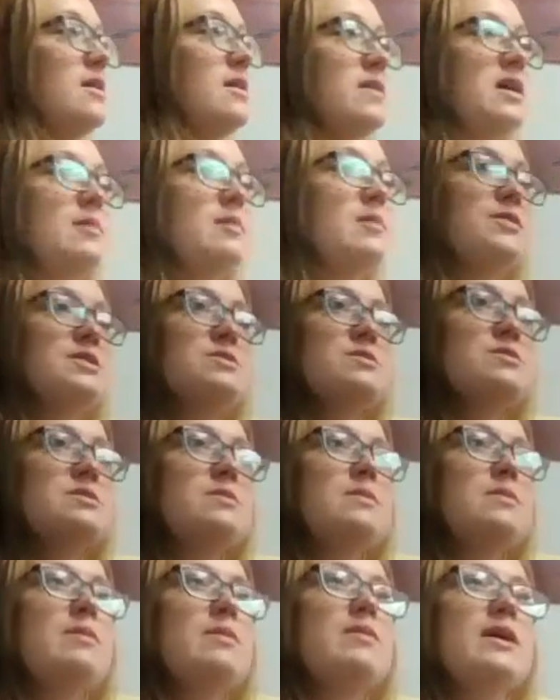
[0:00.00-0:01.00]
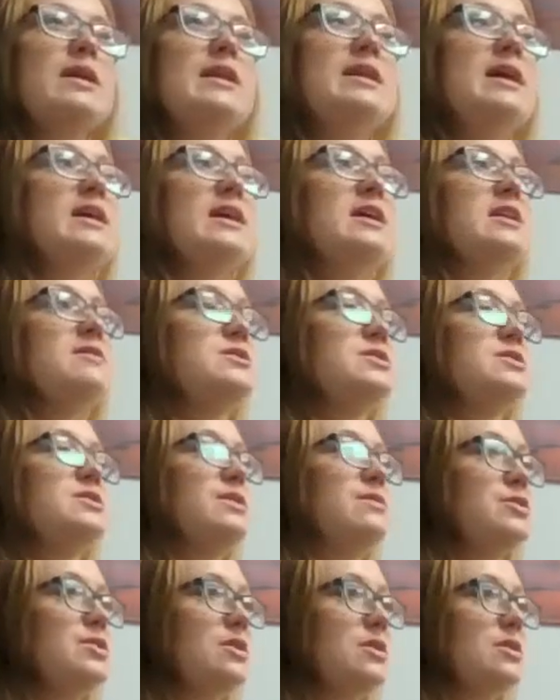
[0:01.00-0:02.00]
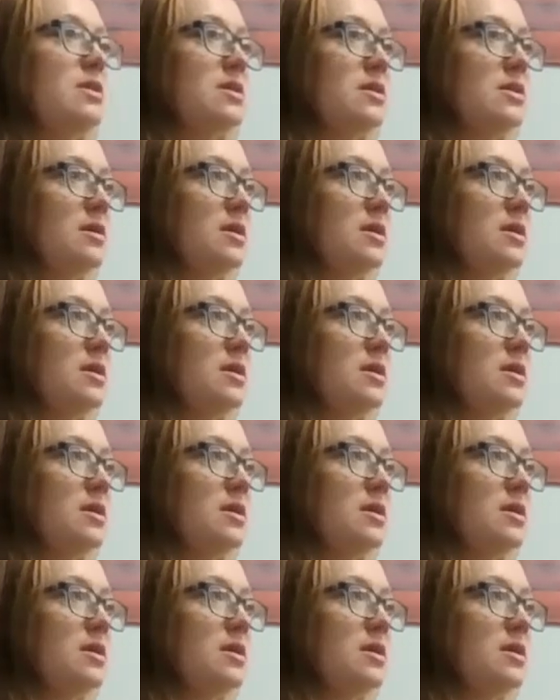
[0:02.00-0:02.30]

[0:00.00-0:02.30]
Think about this with something maybe like negative self-talk.